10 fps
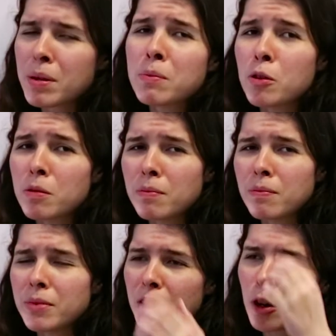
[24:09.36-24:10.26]
people,
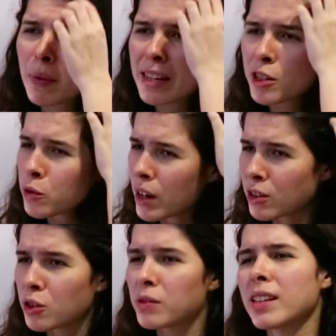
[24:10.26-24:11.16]
may
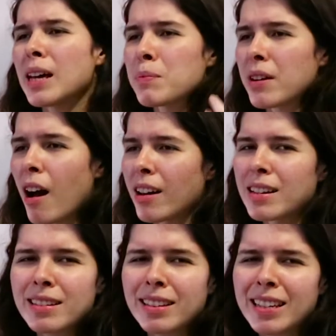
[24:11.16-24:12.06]
stress over that, but
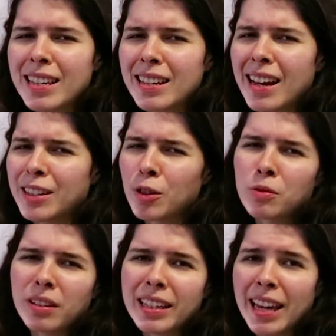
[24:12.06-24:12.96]
honestly, I
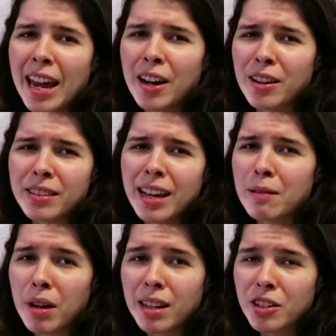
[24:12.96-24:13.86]
don't really care
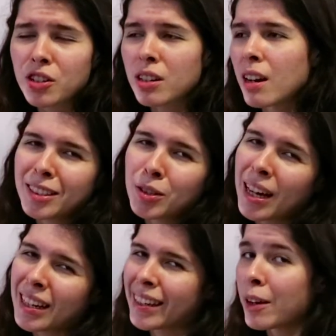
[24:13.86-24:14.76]
that much. You
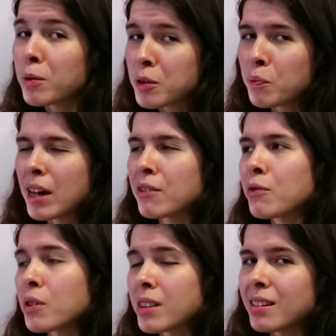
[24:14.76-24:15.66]
kind of get what you pay
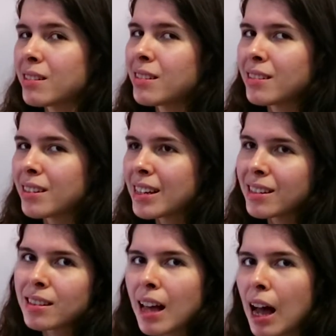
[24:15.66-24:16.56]
for. This
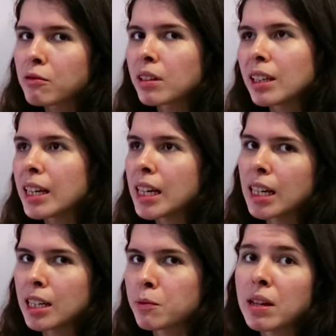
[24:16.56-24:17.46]
is not really
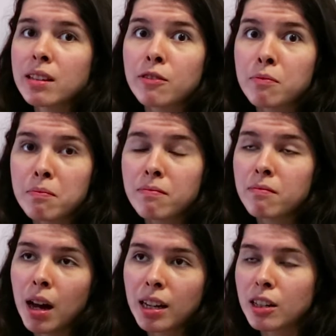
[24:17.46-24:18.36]
an expensive
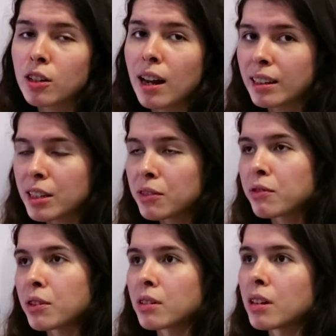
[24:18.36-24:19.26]
monitor, at least
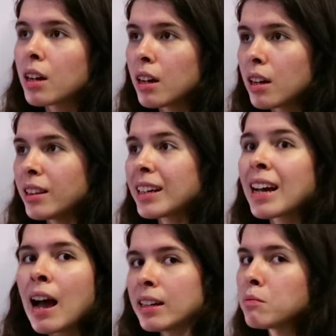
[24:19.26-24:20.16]
for the
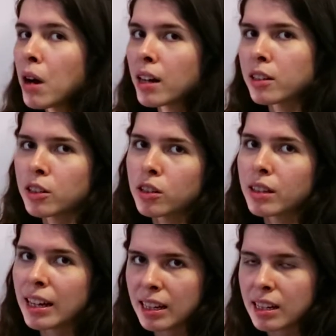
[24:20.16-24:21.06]
kind of monitor
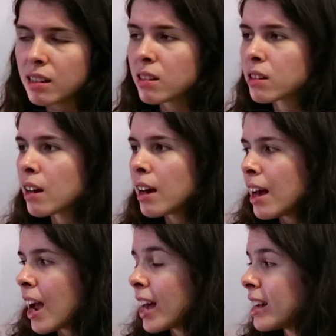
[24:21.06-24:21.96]
that it is.
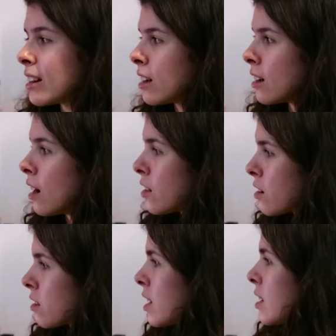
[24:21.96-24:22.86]
And then the
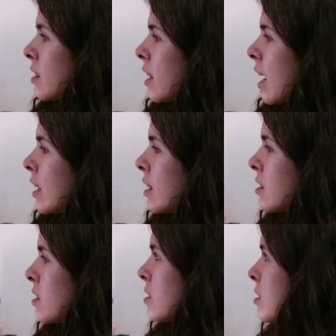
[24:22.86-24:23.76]
other thing that
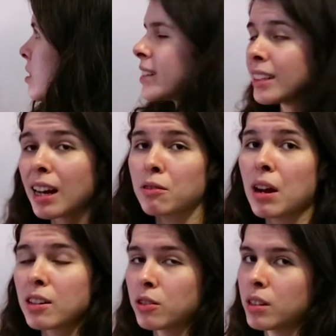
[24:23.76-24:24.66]
I did not
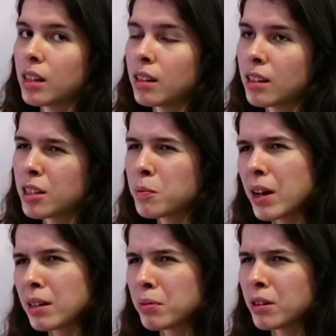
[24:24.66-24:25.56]
actually
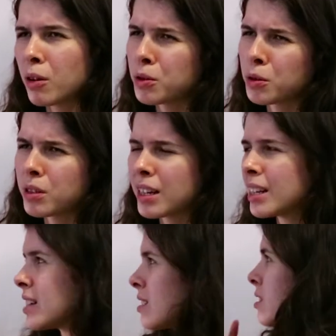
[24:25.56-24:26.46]
expect, but also
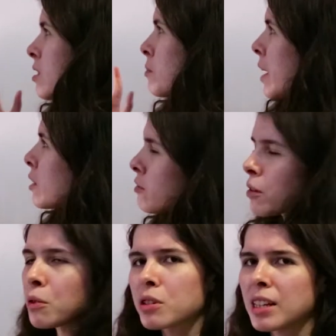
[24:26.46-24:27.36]
did, is the
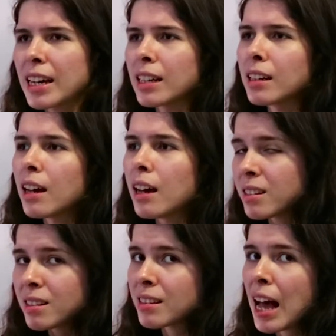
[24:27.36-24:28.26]
microphone stand.
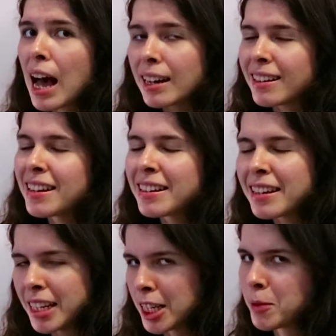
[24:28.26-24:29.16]
This is not
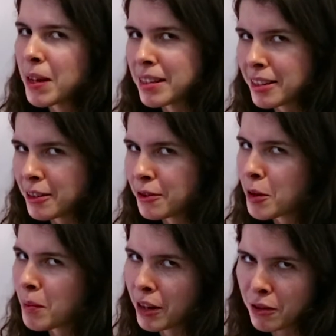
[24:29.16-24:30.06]
an
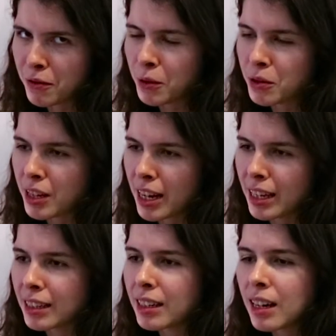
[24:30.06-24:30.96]
expensive microphone
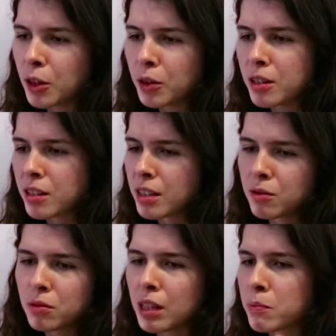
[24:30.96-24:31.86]
stand. There's
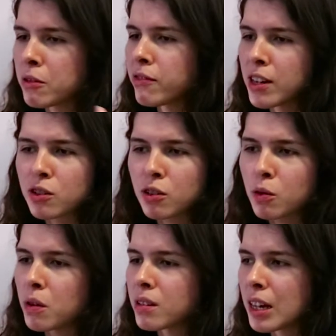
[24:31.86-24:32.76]
these really
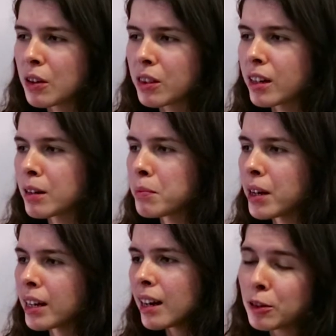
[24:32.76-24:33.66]
professional ones out there,
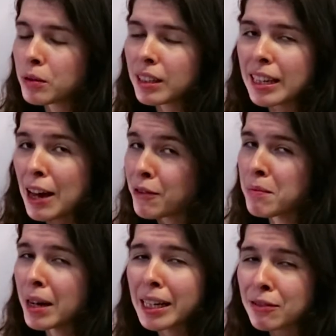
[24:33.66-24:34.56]
but I don't really have the
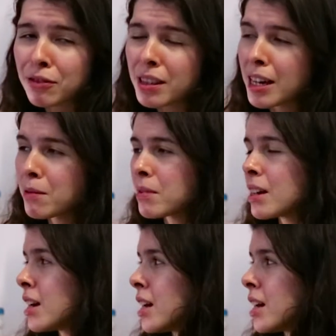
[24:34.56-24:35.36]
money for them,